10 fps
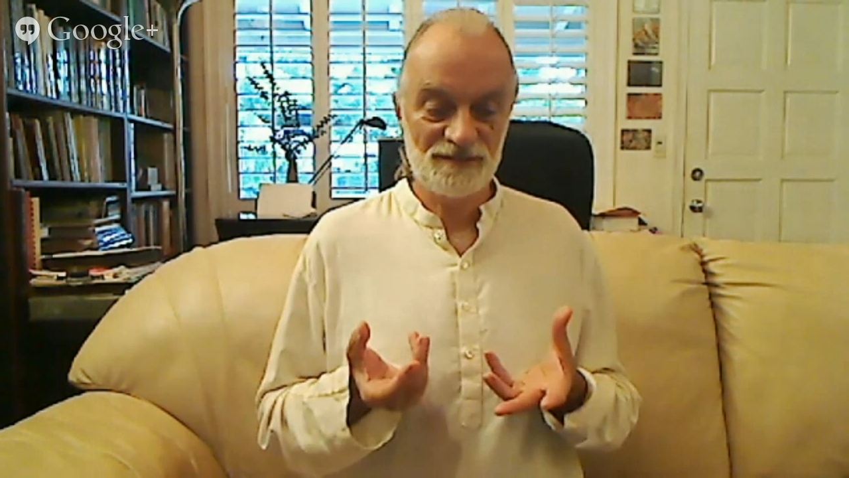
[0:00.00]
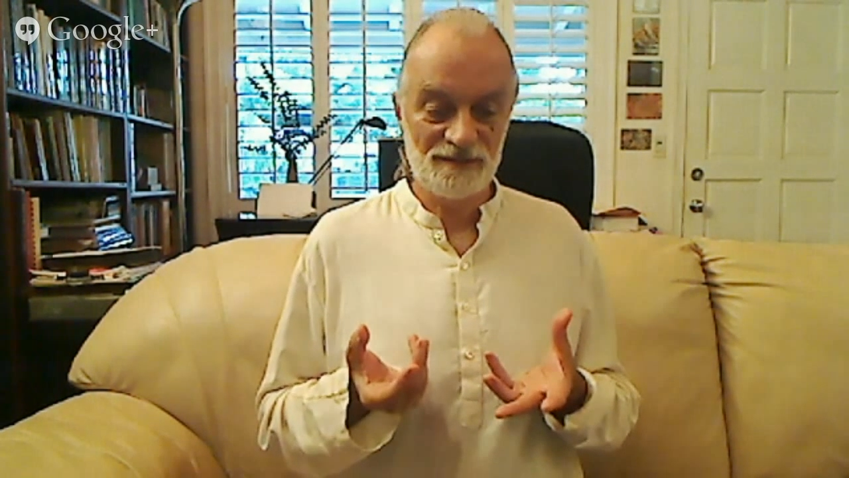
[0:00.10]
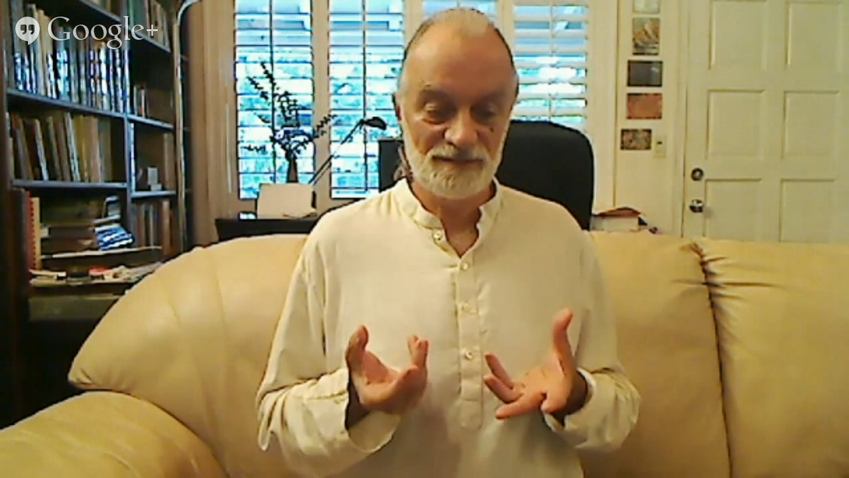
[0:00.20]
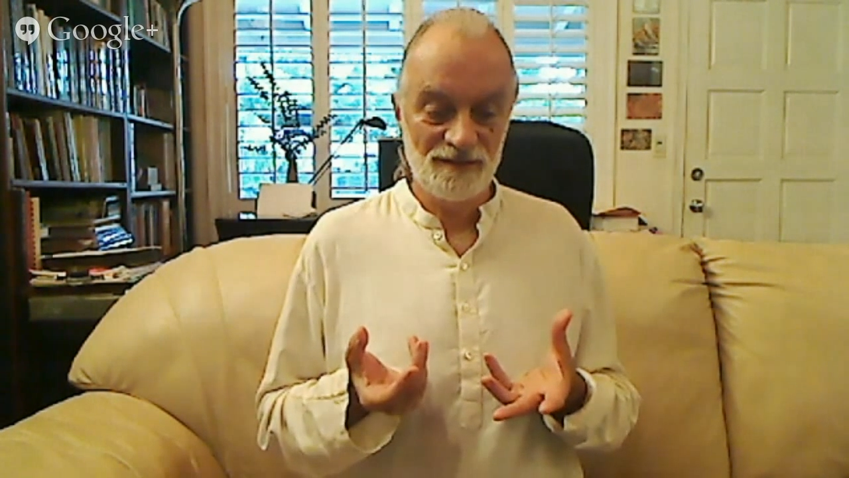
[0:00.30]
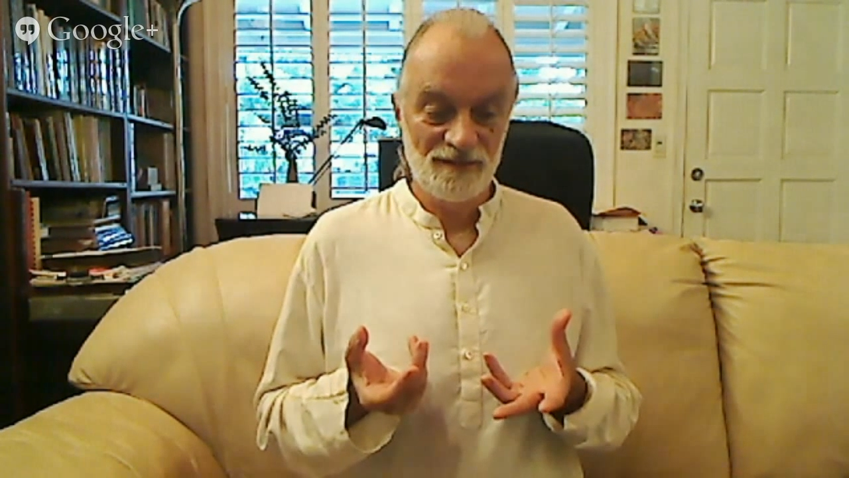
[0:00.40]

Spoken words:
the